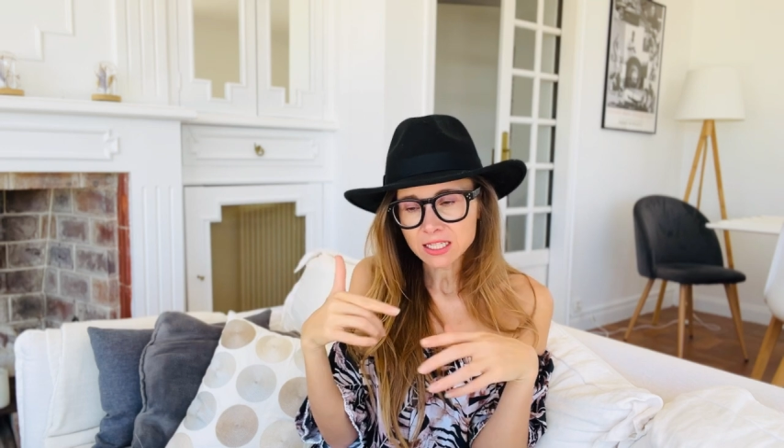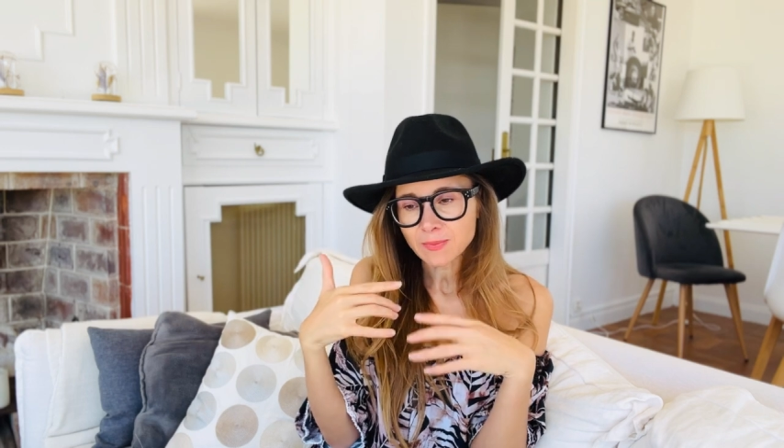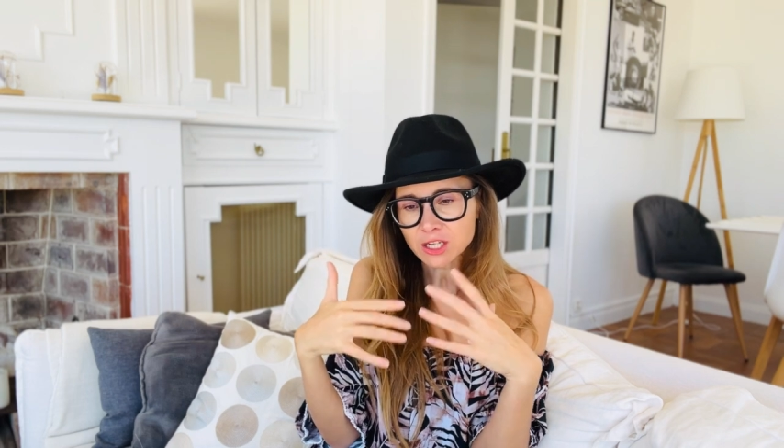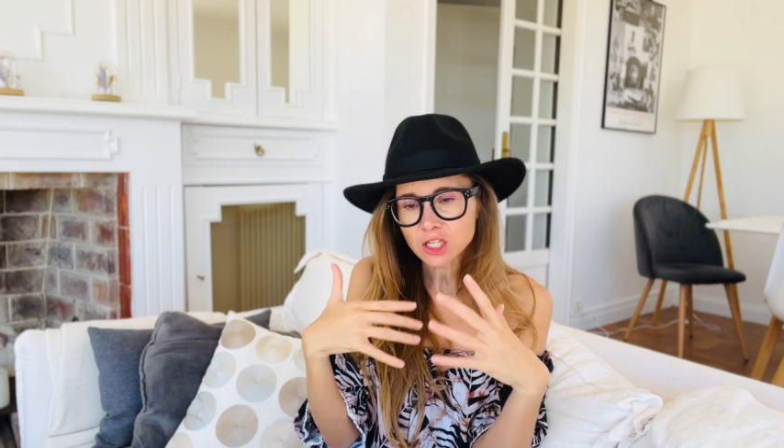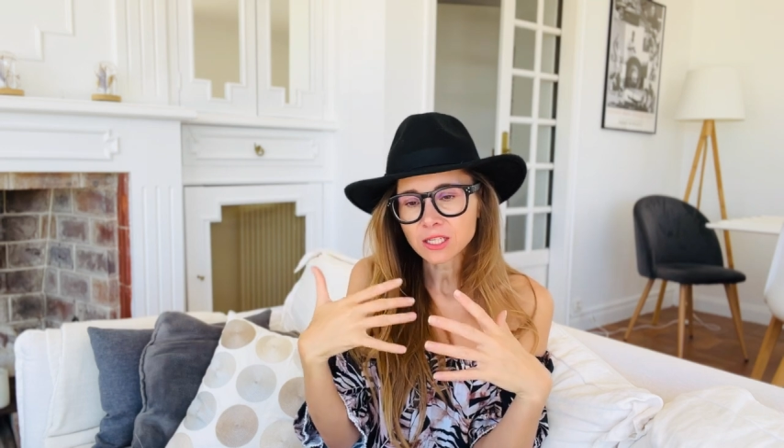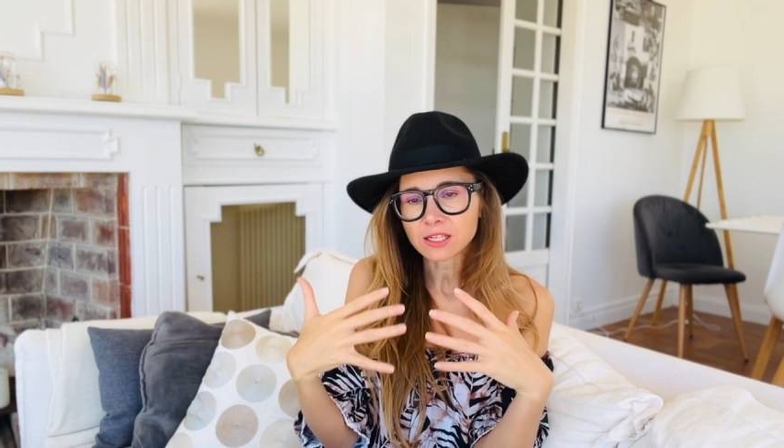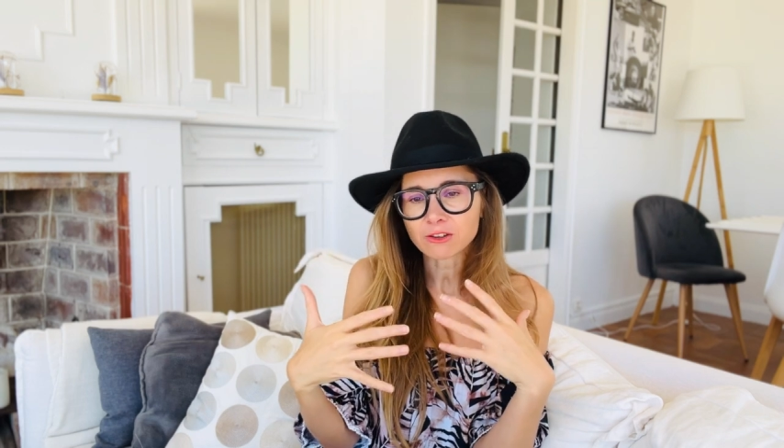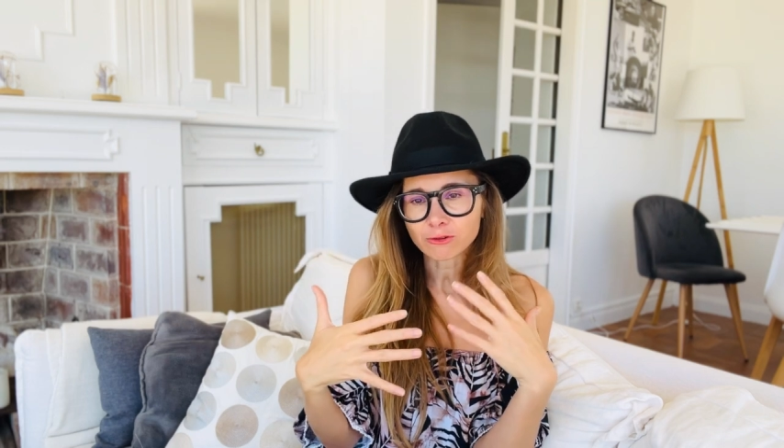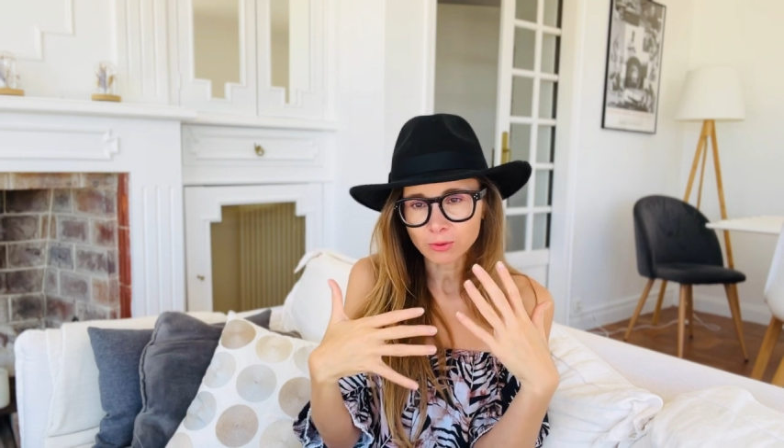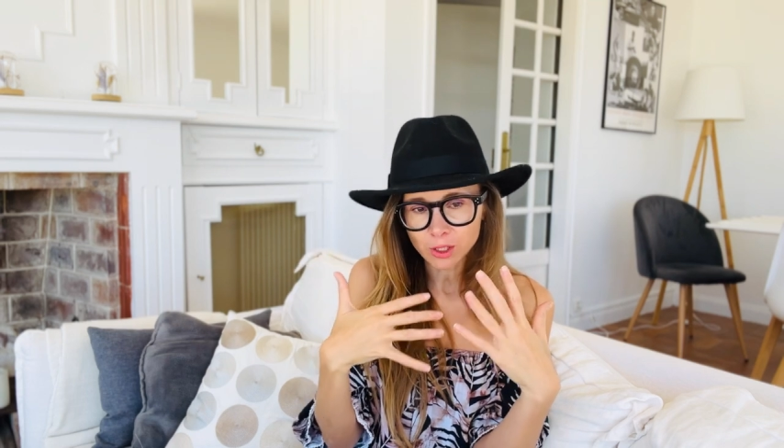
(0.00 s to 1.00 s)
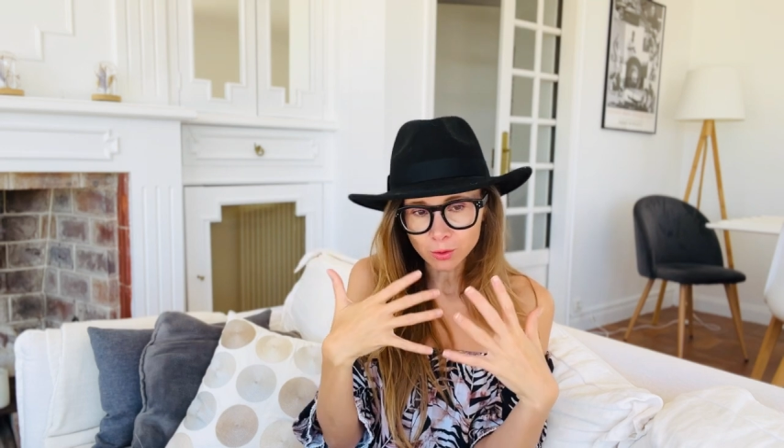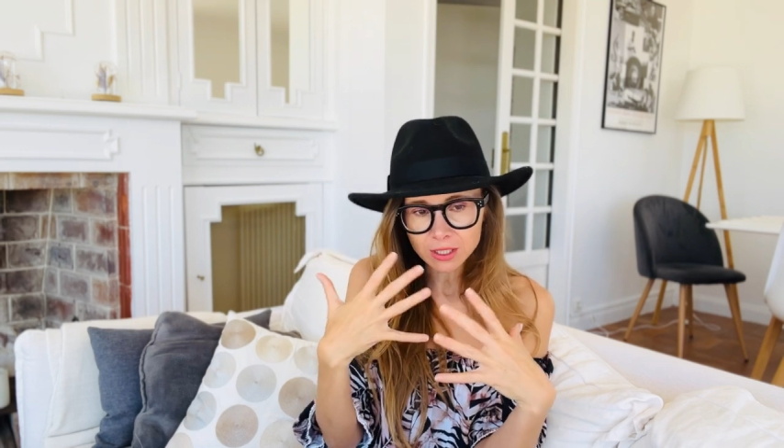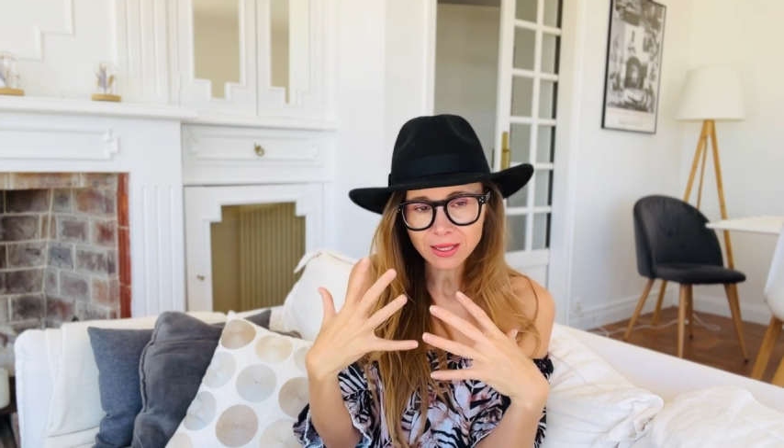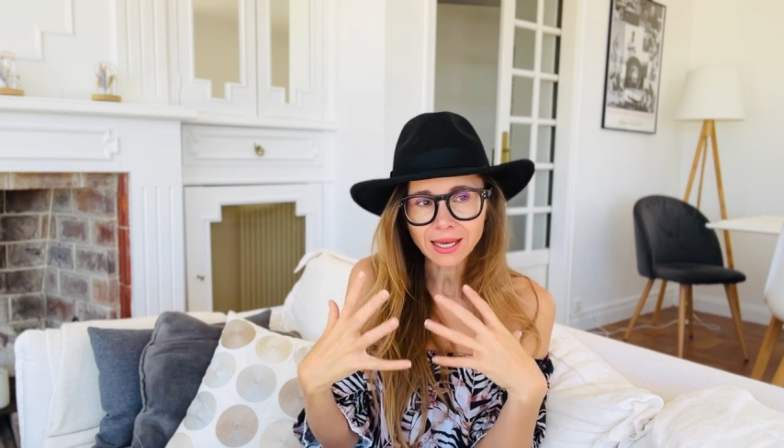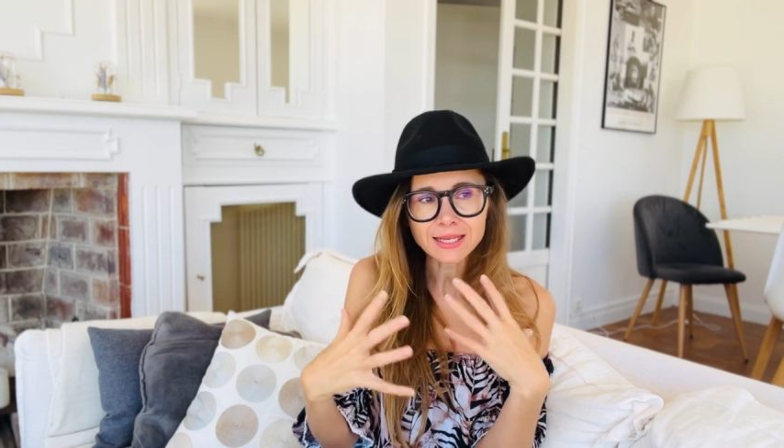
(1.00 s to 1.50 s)
especially if we
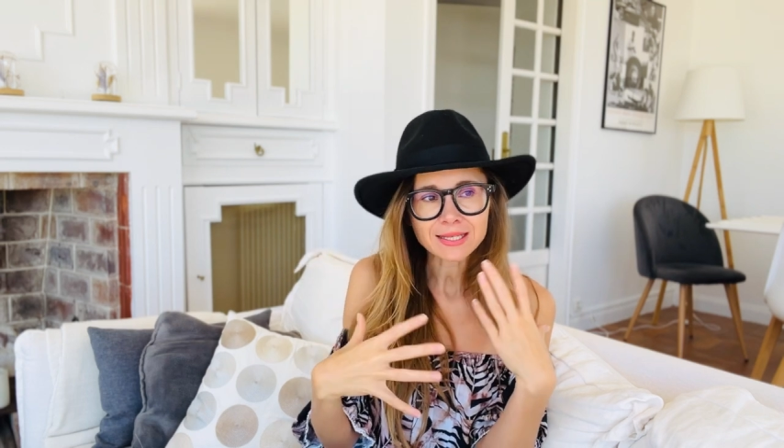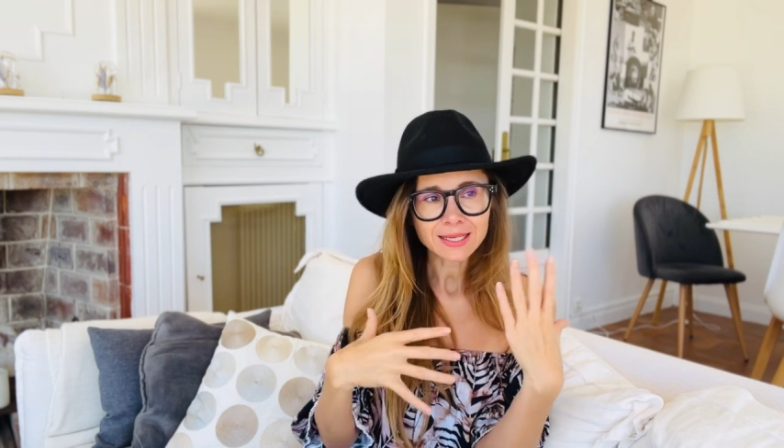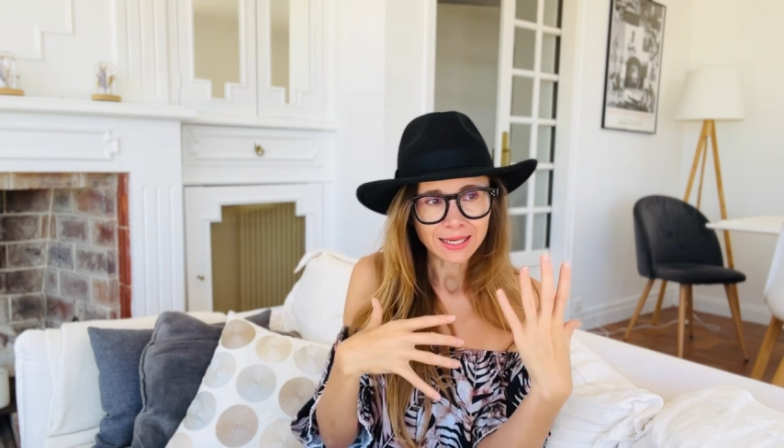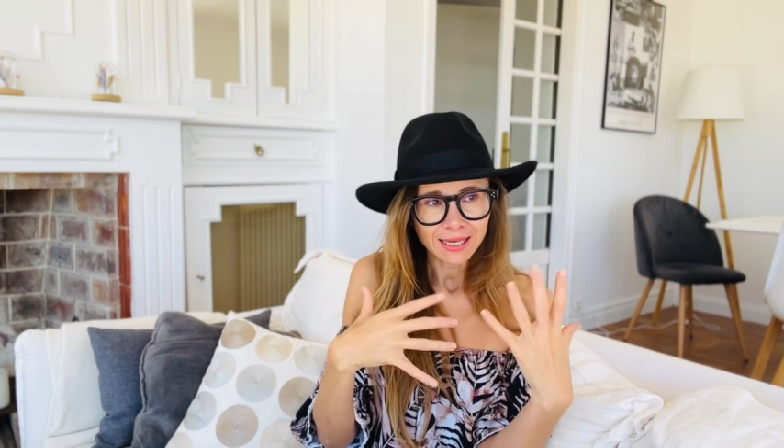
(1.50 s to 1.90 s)
utilize